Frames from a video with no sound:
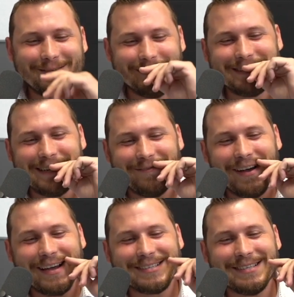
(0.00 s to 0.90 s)
We'll see if
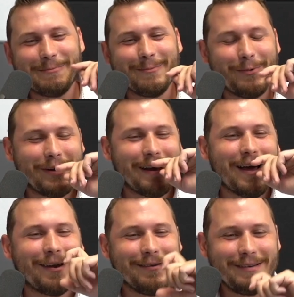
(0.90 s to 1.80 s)
I actually put it
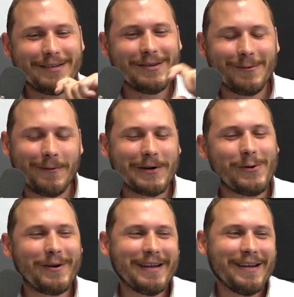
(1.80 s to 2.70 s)
on a digital
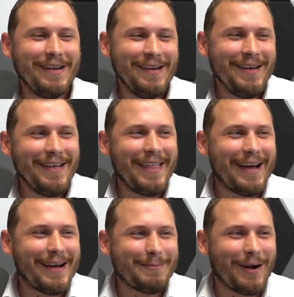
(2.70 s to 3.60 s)
recording
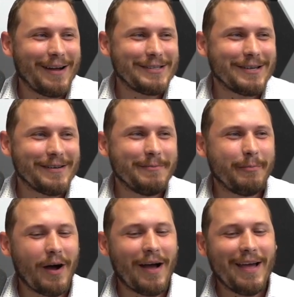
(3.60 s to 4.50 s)
that I probably shouldn't.
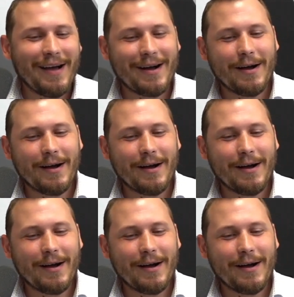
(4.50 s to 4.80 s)
But